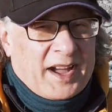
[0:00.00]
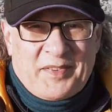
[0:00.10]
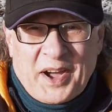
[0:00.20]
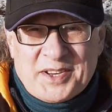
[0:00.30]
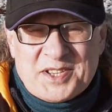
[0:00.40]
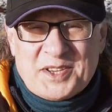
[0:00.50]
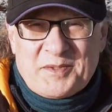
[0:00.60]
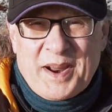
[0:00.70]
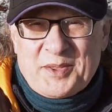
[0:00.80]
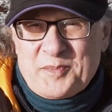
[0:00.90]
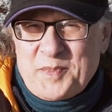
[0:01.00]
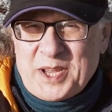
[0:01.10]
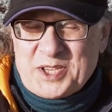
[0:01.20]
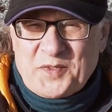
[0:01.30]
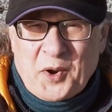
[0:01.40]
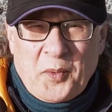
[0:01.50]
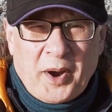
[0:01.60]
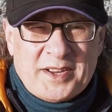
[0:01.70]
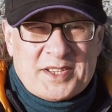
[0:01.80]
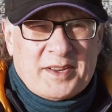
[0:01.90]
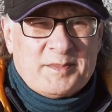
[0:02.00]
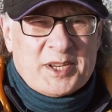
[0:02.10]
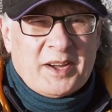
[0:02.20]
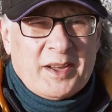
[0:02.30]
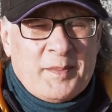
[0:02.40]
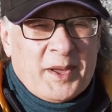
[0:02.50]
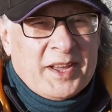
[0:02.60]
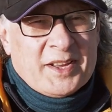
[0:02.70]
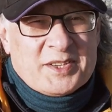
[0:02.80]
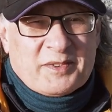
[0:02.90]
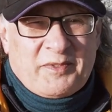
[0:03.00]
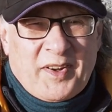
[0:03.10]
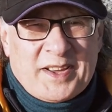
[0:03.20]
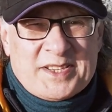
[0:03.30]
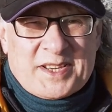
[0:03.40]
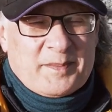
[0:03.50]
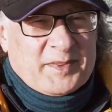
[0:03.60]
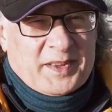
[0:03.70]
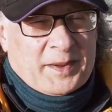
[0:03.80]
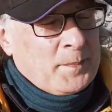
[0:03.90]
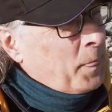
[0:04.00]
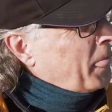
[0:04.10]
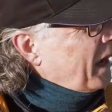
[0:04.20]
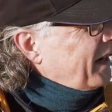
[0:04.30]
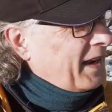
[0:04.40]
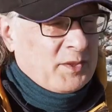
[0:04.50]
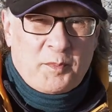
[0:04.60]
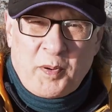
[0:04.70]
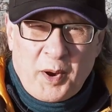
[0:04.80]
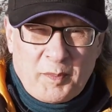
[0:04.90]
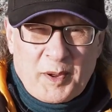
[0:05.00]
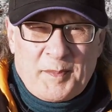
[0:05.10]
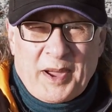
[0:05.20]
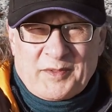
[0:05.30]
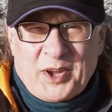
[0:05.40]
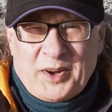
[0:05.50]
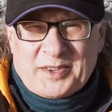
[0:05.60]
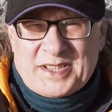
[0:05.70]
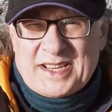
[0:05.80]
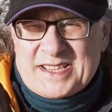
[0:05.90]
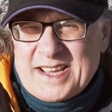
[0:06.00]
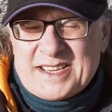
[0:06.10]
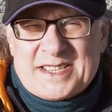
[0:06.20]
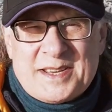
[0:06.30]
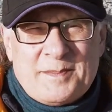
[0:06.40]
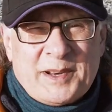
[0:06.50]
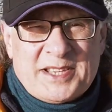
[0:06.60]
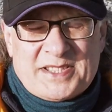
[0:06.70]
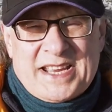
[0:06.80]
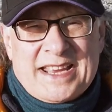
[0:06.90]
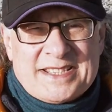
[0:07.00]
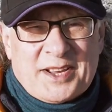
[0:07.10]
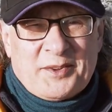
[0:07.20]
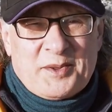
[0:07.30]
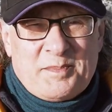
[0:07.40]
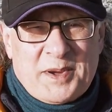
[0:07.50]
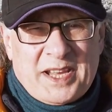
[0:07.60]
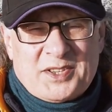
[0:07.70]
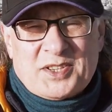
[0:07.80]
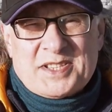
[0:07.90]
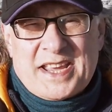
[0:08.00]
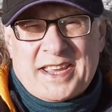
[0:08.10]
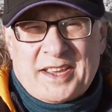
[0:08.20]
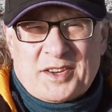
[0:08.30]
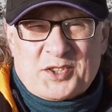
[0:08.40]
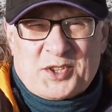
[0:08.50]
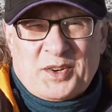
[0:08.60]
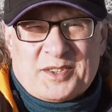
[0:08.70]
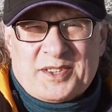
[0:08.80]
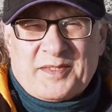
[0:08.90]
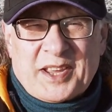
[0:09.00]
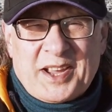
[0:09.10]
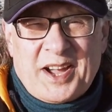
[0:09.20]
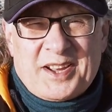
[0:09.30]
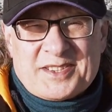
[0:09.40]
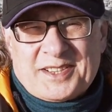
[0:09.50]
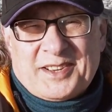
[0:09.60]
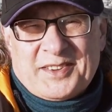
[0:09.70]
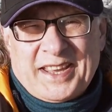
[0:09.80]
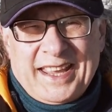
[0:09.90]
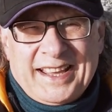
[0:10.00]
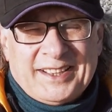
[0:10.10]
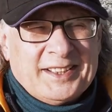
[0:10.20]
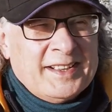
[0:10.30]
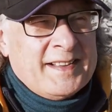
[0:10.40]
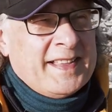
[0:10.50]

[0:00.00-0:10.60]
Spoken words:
I've hunted around the beach for quite some time to find something. Now, the problem I've got is simply standing on the beach and taking a shot of the castle on the hill